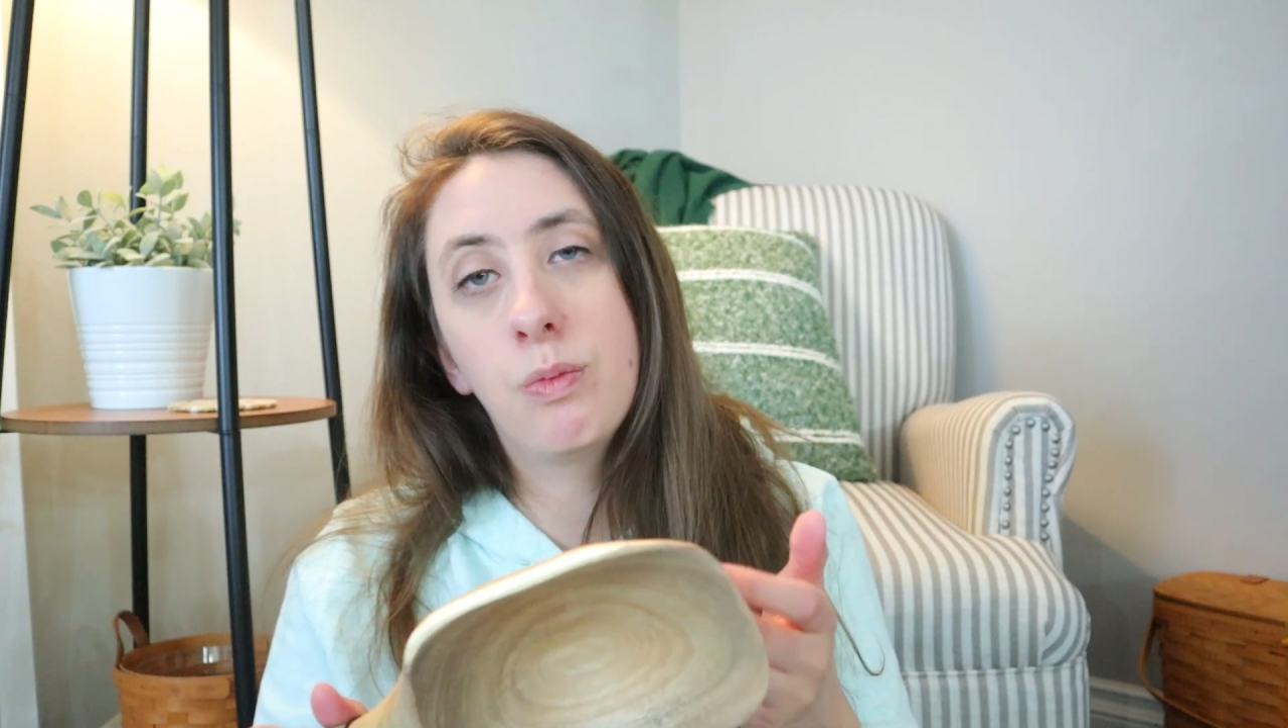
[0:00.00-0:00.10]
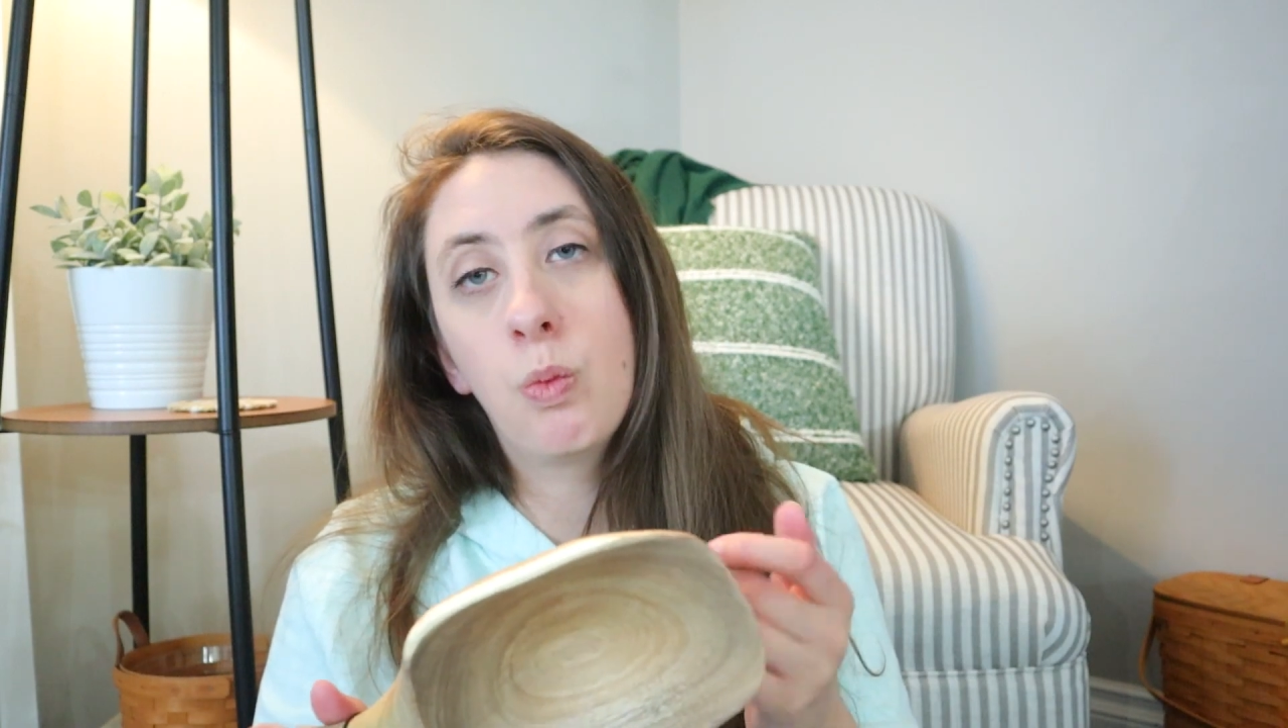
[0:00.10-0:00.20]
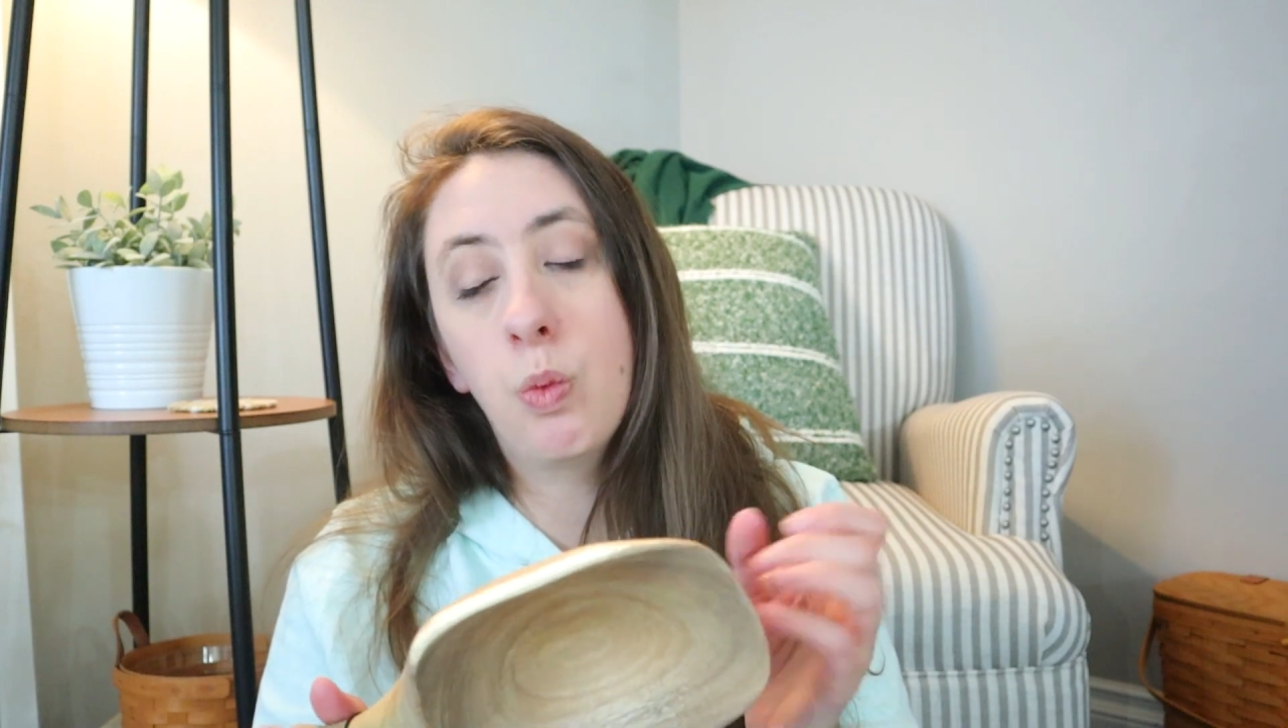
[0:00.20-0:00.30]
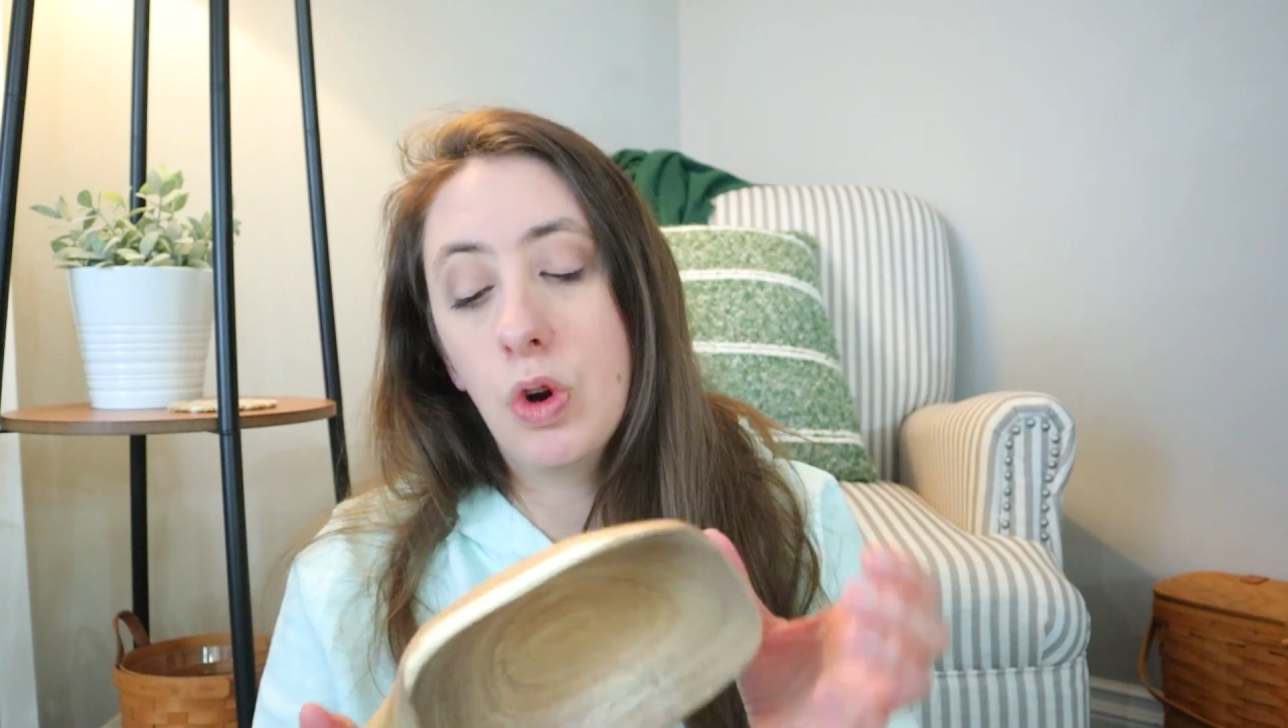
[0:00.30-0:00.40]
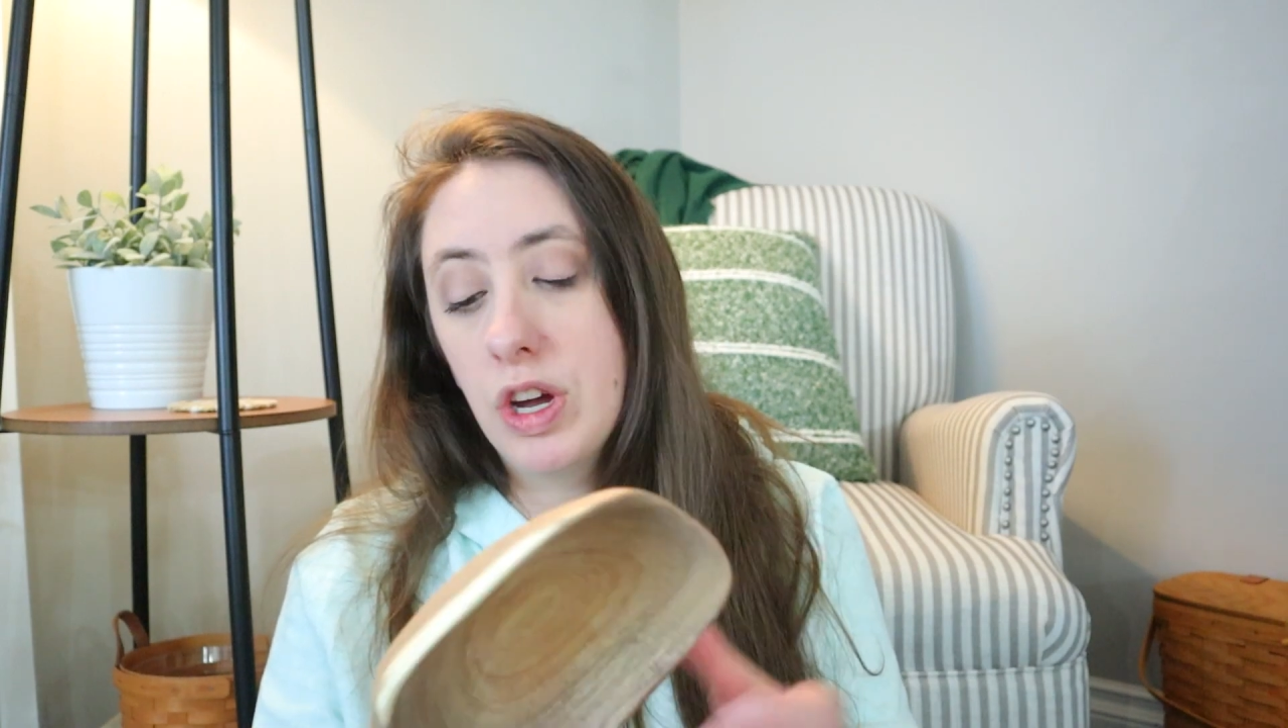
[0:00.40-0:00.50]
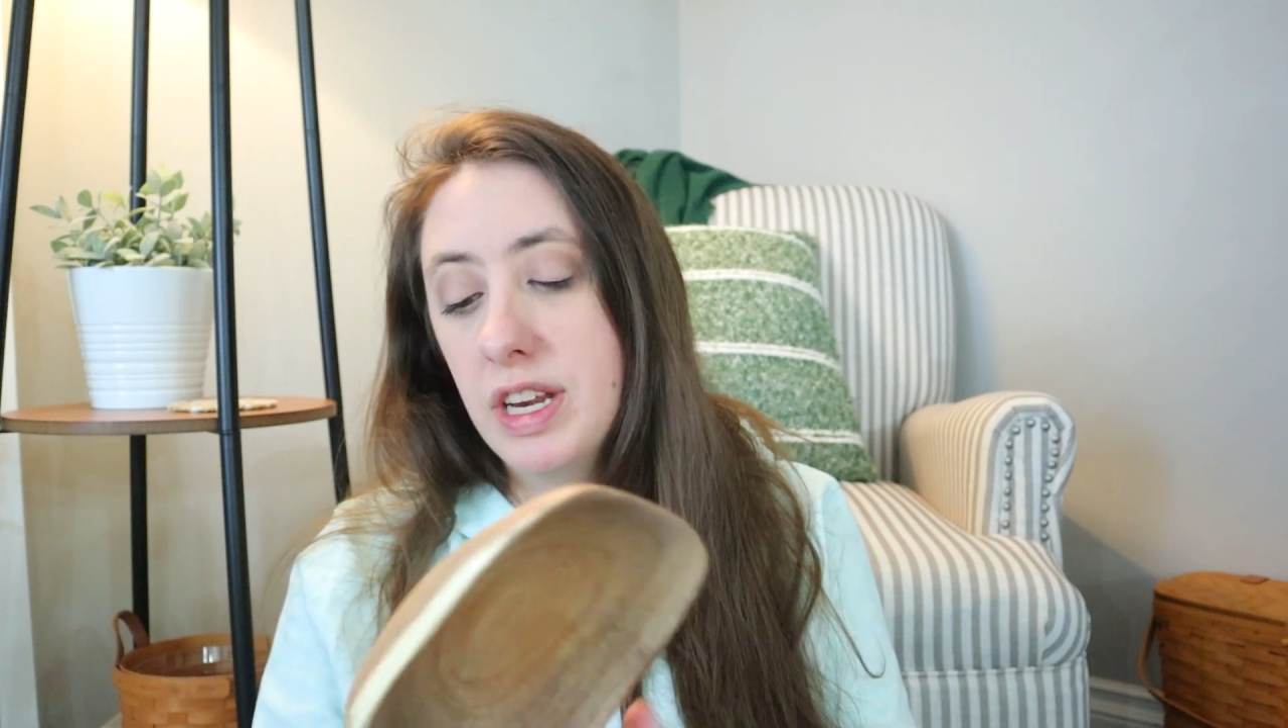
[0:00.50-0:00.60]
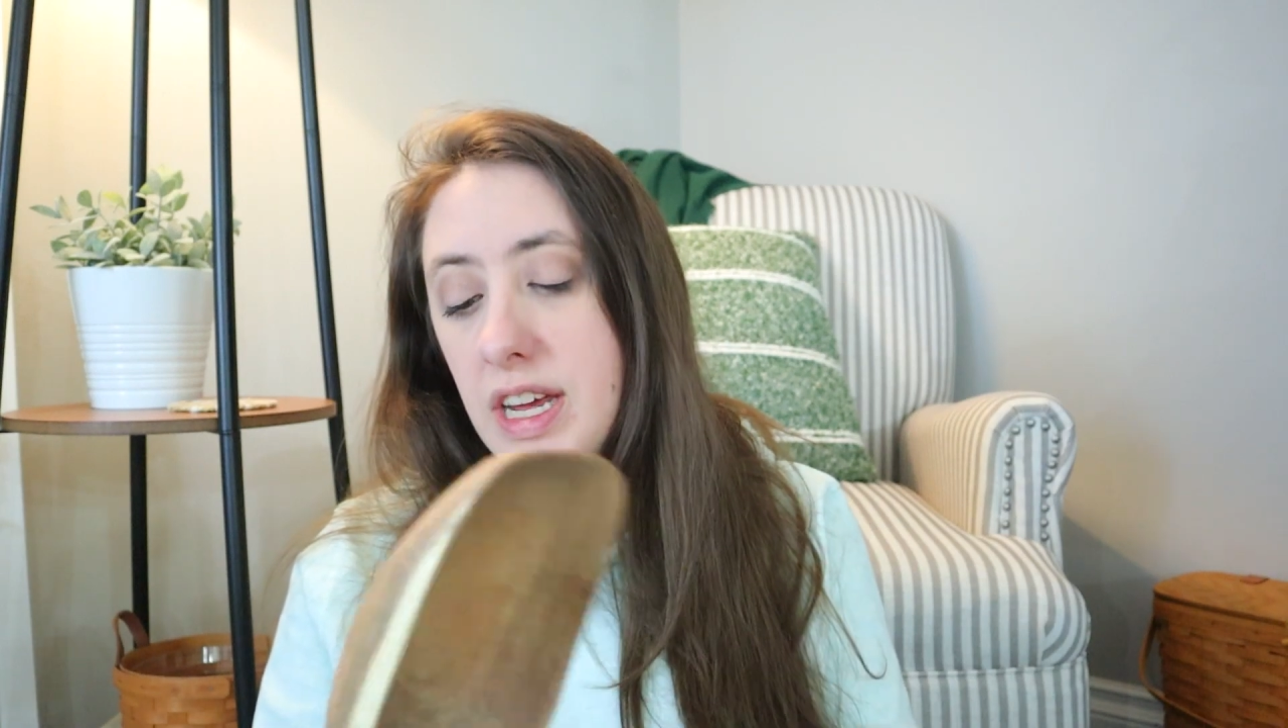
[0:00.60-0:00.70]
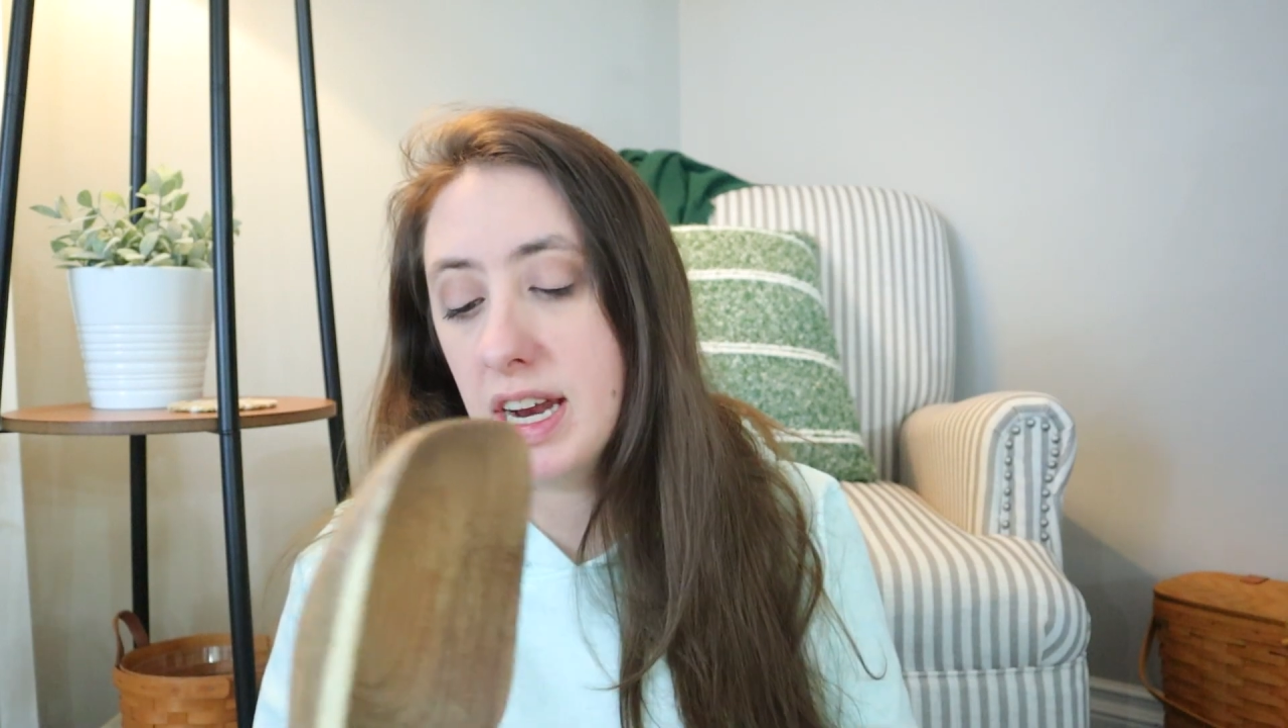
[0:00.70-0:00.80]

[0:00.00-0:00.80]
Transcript: wood,